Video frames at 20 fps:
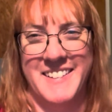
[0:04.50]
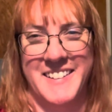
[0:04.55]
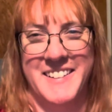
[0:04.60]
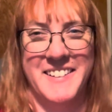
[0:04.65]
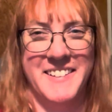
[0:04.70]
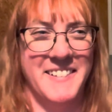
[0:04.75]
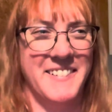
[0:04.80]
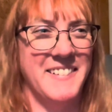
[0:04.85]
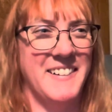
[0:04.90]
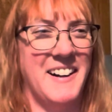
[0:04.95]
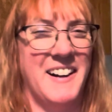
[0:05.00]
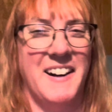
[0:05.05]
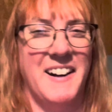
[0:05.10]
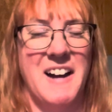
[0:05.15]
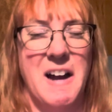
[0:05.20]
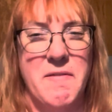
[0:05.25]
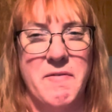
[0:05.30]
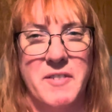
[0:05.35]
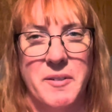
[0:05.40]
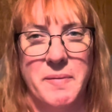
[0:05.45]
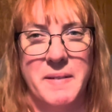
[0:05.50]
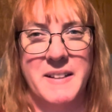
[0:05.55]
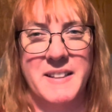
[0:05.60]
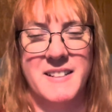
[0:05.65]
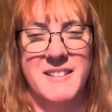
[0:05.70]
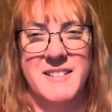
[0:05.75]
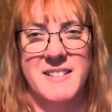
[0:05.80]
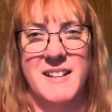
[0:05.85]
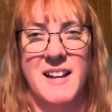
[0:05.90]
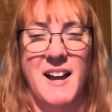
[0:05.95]
to you. Uh, I'm filming
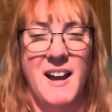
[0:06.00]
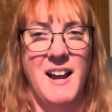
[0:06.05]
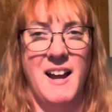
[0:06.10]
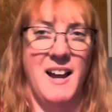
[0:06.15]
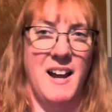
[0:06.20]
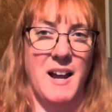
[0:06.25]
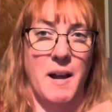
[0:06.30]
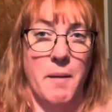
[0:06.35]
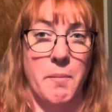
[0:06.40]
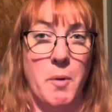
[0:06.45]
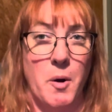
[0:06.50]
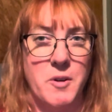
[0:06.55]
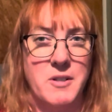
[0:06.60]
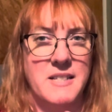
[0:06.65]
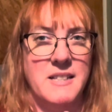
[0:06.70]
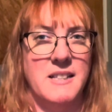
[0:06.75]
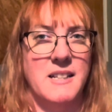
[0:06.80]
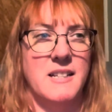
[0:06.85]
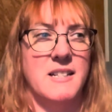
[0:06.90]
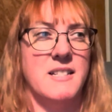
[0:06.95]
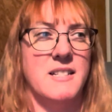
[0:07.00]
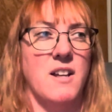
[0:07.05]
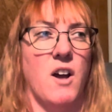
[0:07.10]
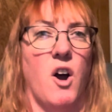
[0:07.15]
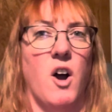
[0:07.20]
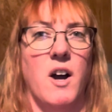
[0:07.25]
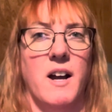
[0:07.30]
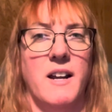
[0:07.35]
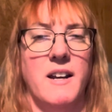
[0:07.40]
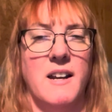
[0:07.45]
this and posting this
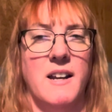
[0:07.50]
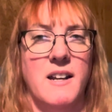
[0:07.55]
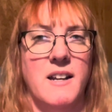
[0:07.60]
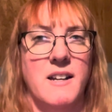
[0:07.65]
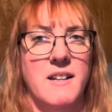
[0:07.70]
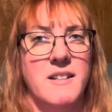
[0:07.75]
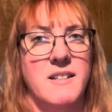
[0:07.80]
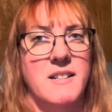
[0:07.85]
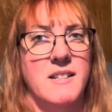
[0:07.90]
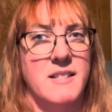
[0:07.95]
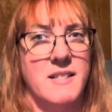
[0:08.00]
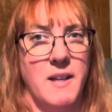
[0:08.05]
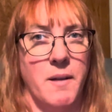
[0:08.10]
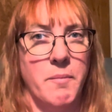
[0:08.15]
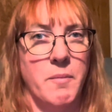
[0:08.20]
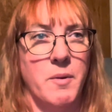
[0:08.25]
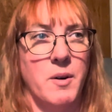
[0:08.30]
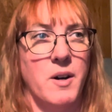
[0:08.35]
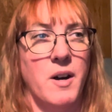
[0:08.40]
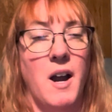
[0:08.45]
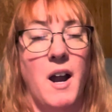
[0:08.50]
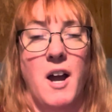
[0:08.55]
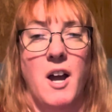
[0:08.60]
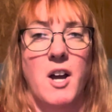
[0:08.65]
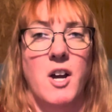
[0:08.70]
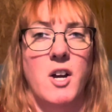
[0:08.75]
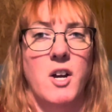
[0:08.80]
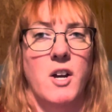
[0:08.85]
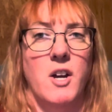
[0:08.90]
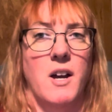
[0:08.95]
on December
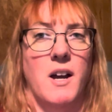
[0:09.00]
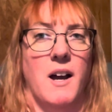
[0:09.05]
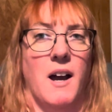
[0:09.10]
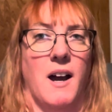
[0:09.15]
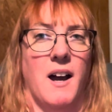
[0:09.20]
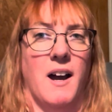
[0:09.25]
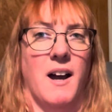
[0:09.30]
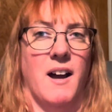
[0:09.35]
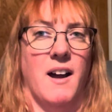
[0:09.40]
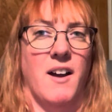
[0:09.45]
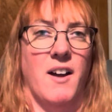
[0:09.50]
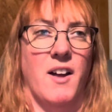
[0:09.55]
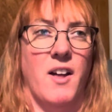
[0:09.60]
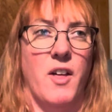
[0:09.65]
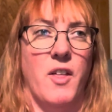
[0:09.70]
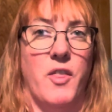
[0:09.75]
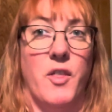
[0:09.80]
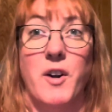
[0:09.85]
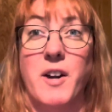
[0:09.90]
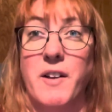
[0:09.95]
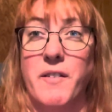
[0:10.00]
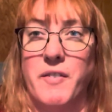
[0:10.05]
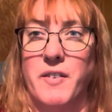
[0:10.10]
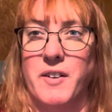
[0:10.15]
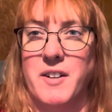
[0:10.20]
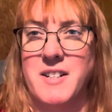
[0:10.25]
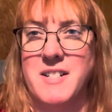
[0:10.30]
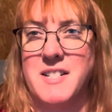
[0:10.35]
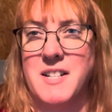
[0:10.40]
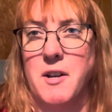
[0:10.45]
uh,
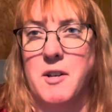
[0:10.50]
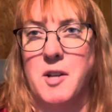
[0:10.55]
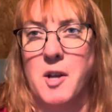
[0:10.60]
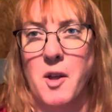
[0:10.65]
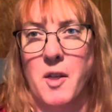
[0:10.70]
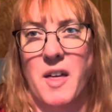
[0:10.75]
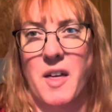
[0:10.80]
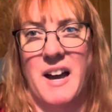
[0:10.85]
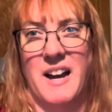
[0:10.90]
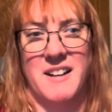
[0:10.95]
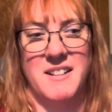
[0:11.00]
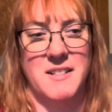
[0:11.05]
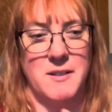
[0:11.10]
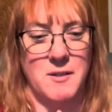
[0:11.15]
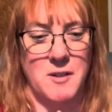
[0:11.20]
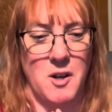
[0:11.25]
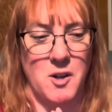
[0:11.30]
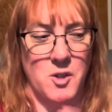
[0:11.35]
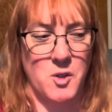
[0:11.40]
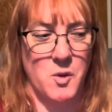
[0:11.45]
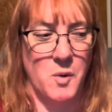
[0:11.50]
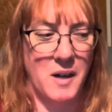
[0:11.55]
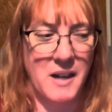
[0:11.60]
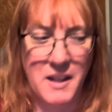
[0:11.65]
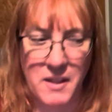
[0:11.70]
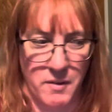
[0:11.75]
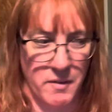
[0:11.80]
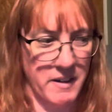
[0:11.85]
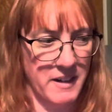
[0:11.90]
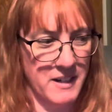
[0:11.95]
31st,
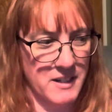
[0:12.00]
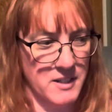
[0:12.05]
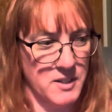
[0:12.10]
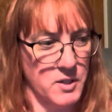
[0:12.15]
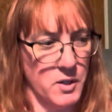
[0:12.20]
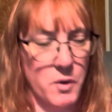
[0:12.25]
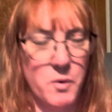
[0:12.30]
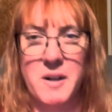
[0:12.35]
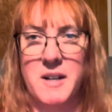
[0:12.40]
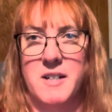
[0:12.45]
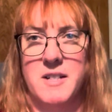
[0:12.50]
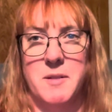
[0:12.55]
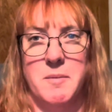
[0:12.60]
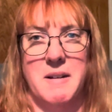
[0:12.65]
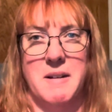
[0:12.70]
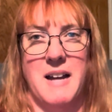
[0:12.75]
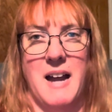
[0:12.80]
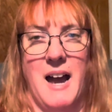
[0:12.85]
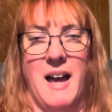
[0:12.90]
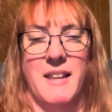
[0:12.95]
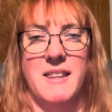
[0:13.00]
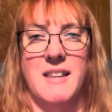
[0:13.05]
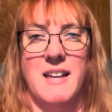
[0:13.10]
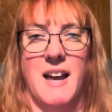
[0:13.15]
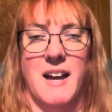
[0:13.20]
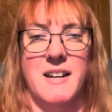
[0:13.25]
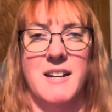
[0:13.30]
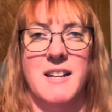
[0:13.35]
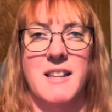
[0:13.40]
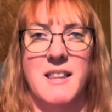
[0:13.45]
2023. So weird to be at the
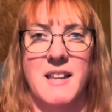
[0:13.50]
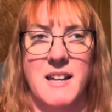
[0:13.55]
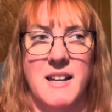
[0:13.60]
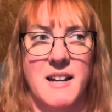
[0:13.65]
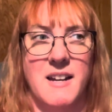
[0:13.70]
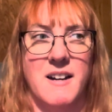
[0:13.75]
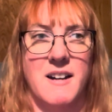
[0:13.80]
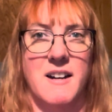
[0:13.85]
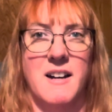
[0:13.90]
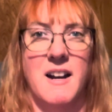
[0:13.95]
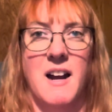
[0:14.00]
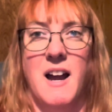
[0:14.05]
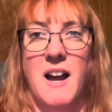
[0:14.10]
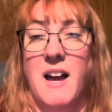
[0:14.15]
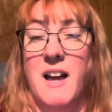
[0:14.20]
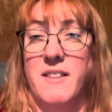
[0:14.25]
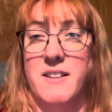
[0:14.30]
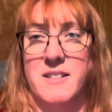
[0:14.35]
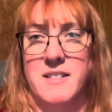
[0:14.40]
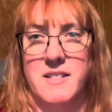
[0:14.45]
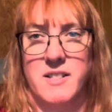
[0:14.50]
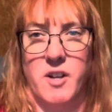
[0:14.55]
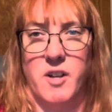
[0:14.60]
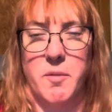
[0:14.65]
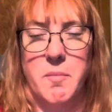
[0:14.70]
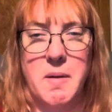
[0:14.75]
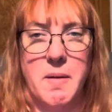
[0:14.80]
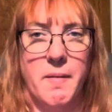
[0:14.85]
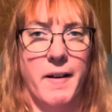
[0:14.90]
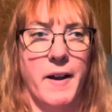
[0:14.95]
end of the year. This is going to
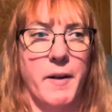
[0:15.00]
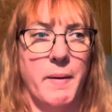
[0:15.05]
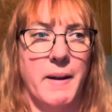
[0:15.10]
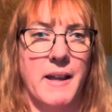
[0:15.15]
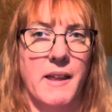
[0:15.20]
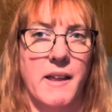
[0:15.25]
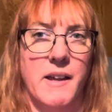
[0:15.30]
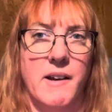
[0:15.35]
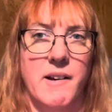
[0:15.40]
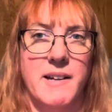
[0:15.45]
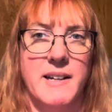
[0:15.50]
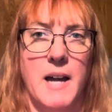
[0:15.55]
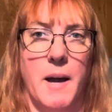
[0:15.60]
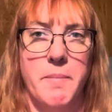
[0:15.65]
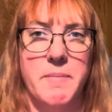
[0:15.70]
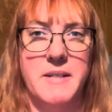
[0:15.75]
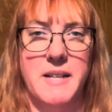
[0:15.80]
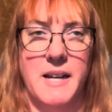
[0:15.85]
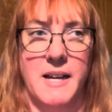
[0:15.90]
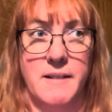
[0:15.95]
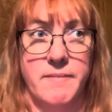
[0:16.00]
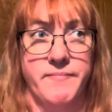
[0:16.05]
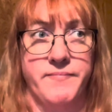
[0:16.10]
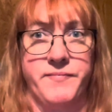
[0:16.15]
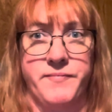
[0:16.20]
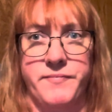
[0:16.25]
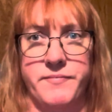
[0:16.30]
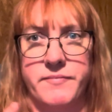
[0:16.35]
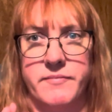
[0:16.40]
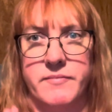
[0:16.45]
be my weekly update.
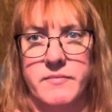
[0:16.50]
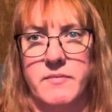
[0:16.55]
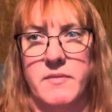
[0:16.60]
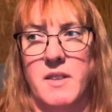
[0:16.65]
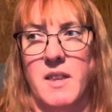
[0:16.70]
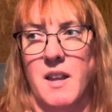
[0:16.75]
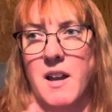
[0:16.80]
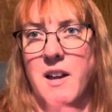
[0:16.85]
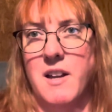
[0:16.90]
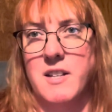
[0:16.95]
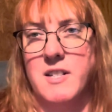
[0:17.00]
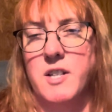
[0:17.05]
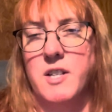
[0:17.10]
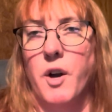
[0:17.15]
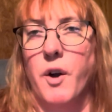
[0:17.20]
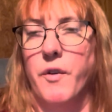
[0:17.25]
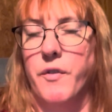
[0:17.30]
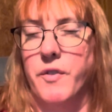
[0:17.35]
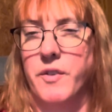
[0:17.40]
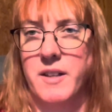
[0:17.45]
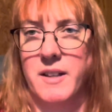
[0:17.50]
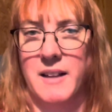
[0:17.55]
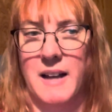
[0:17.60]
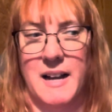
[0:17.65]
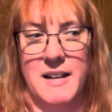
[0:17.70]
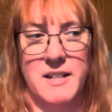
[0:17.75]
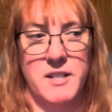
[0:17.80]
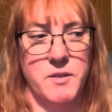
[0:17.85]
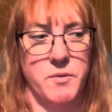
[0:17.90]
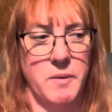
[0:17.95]
So for the
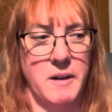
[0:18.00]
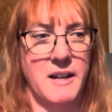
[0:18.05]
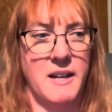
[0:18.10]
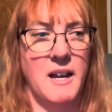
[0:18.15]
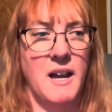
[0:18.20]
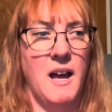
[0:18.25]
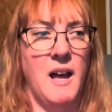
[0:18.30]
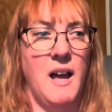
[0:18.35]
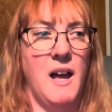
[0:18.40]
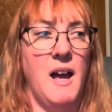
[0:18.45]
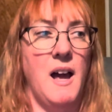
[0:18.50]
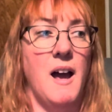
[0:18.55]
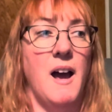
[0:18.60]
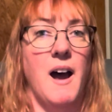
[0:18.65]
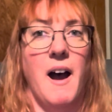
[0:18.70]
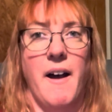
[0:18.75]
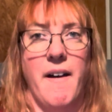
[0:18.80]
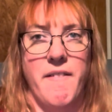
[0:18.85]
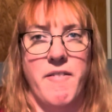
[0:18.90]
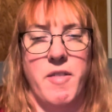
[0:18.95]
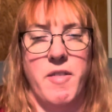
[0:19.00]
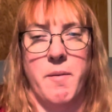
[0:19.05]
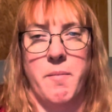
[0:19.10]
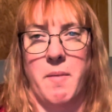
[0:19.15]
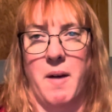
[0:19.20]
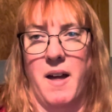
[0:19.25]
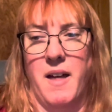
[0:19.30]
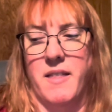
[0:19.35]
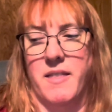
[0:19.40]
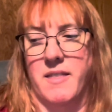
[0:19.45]
last week of the
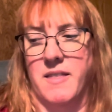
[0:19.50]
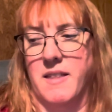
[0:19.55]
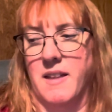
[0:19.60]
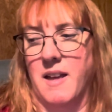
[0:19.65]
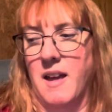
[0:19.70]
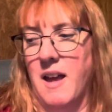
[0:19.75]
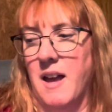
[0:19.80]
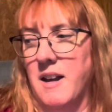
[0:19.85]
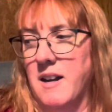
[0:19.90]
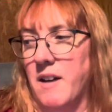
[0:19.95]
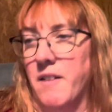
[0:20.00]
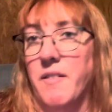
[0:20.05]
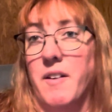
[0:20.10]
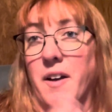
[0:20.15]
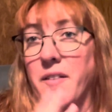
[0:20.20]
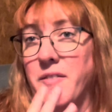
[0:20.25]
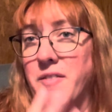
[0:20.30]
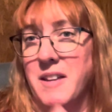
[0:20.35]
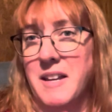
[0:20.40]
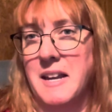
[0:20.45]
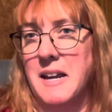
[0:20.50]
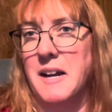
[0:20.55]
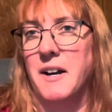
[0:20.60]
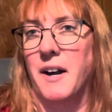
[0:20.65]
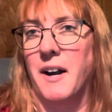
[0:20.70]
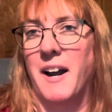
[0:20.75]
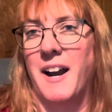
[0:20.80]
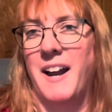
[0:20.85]
month and of, of the year.